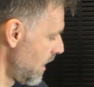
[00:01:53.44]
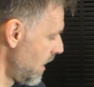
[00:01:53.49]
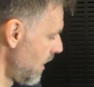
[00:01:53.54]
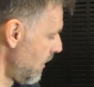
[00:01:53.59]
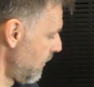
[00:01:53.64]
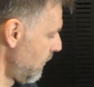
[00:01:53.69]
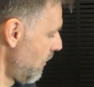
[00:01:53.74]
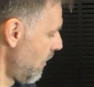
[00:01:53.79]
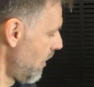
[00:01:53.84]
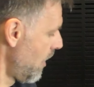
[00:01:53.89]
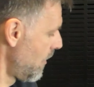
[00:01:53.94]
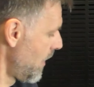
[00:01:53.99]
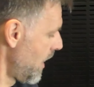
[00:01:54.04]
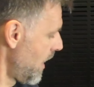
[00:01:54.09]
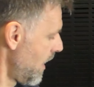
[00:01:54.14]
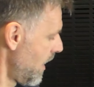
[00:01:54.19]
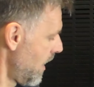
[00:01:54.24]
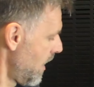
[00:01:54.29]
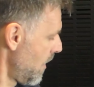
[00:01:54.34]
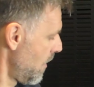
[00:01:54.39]
The
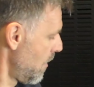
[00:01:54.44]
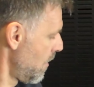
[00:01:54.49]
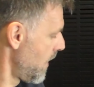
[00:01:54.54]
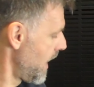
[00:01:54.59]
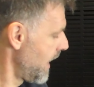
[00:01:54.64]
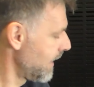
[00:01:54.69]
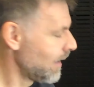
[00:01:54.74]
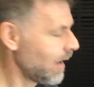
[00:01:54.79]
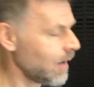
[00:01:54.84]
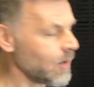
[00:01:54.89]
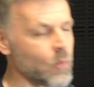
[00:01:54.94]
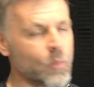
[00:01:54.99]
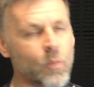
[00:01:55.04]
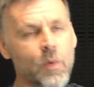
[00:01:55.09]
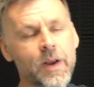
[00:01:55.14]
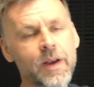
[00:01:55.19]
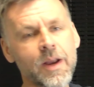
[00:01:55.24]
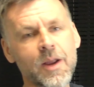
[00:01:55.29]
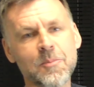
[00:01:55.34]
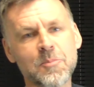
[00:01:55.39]
former medal
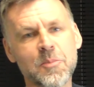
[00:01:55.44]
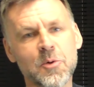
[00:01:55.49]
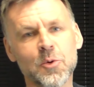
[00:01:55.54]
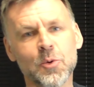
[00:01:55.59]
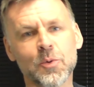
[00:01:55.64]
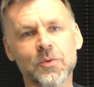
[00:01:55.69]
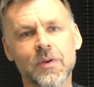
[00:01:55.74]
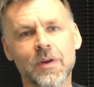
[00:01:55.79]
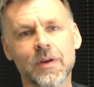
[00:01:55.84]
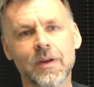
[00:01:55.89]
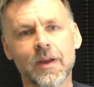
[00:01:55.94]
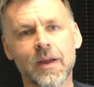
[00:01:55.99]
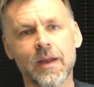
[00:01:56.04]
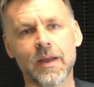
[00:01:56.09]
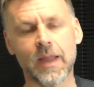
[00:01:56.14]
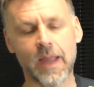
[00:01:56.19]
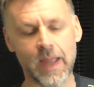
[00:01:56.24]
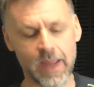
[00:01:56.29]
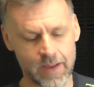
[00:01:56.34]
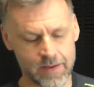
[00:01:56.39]
winning boot
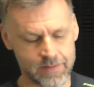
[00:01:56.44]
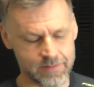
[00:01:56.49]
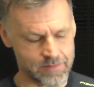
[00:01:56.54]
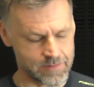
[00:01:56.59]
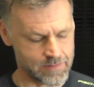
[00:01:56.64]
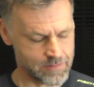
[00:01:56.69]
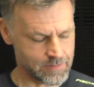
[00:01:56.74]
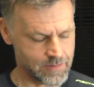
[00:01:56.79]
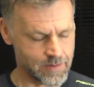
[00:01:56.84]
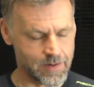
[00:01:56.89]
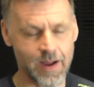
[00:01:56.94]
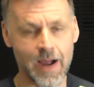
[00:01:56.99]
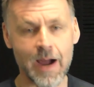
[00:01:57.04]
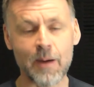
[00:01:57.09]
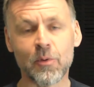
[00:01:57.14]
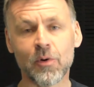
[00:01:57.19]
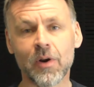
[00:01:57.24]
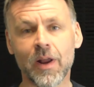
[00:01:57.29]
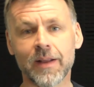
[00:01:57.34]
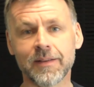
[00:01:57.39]
is the
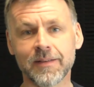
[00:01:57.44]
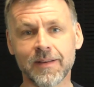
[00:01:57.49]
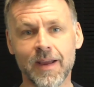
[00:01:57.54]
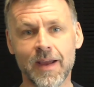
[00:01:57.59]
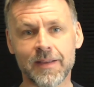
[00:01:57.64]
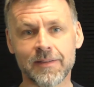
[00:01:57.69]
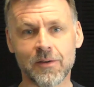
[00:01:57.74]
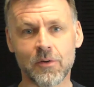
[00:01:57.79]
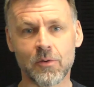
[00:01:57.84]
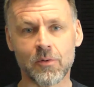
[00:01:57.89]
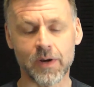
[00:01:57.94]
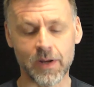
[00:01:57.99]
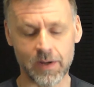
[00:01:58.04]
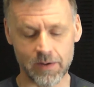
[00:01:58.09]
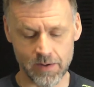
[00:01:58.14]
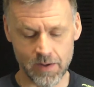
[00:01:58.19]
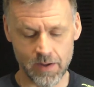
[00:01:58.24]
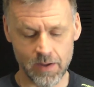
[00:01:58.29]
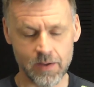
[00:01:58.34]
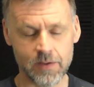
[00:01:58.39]
Carbon Light category.
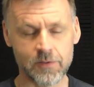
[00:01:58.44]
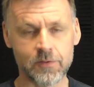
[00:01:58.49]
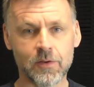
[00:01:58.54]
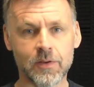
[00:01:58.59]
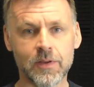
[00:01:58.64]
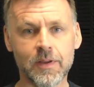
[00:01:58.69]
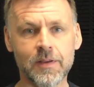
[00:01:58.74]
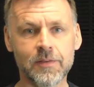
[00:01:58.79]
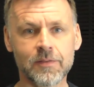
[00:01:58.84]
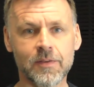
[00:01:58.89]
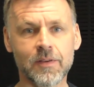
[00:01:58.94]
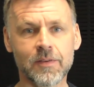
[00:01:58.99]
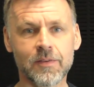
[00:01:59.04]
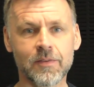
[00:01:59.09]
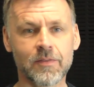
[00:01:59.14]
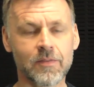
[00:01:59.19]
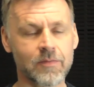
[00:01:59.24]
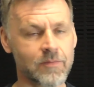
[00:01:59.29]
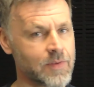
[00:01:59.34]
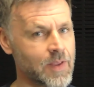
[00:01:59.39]
So this
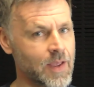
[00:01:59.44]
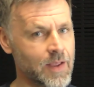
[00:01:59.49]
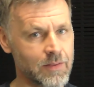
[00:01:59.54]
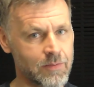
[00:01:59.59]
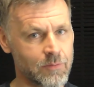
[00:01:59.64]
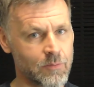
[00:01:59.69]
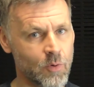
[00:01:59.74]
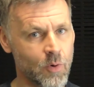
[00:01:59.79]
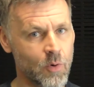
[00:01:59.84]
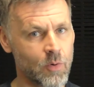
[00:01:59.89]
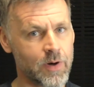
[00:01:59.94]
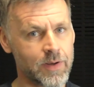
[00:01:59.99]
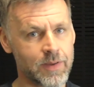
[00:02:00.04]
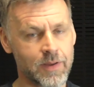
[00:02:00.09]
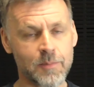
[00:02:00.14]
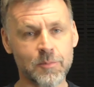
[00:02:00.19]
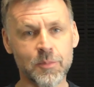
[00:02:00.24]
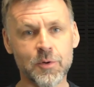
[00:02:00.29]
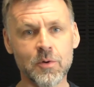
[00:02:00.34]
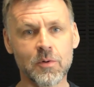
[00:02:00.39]
is then
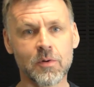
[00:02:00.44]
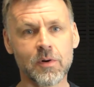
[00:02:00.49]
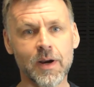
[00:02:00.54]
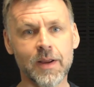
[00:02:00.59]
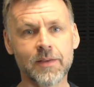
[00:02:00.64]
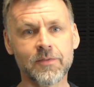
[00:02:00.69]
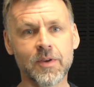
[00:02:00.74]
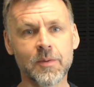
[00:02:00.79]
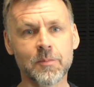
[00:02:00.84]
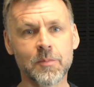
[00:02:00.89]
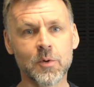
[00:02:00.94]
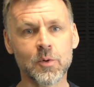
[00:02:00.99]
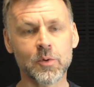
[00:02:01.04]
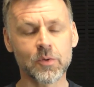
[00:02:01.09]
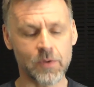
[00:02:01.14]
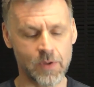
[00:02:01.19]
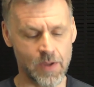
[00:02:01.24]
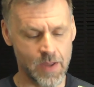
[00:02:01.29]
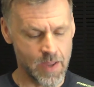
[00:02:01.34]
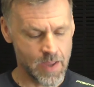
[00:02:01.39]
already a pure racing
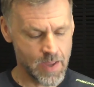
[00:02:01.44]
boot.